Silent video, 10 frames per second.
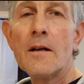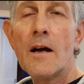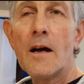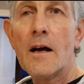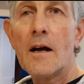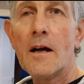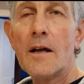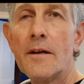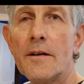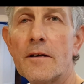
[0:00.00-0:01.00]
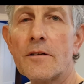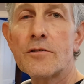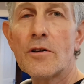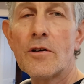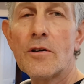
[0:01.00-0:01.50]
And
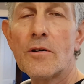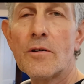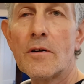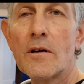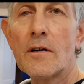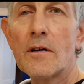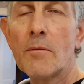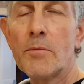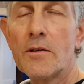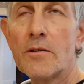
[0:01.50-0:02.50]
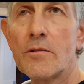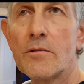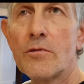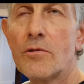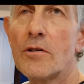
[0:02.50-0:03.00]
so I've been
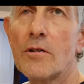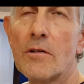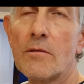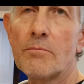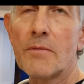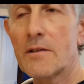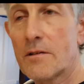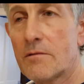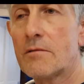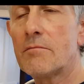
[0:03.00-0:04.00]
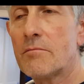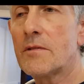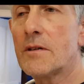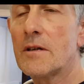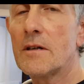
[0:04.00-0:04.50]
doing, but
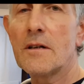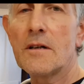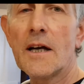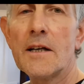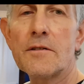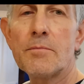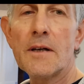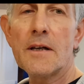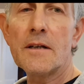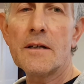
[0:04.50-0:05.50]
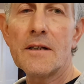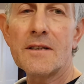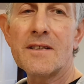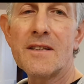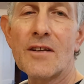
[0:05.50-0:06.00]
the lion's mane,
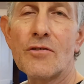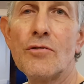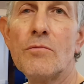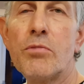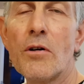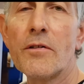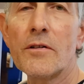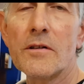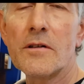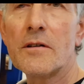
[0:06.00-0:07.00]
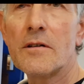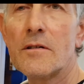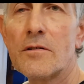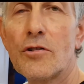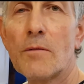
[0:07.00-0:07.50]
it's not too bothered.
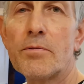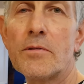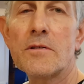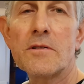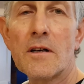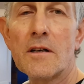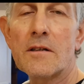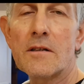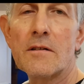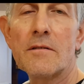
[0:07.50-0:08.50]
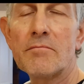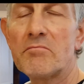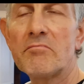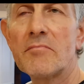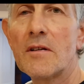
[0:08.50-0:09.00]
Top side
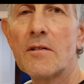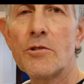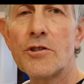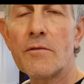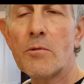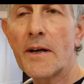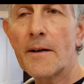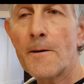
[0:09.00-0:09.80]
whichever way.